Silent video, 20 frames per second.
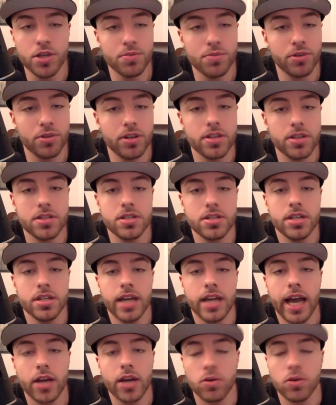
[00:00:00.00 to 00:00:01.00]
Because
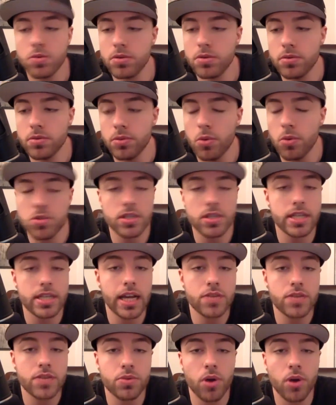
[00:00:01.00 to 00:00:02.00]
I know most of the
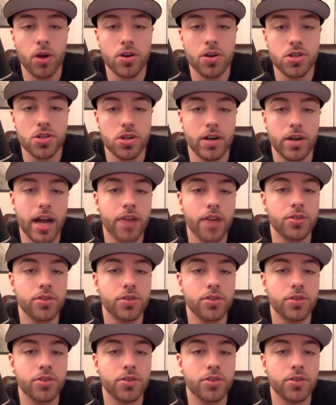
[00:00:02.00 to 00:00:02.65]
times when artists start out,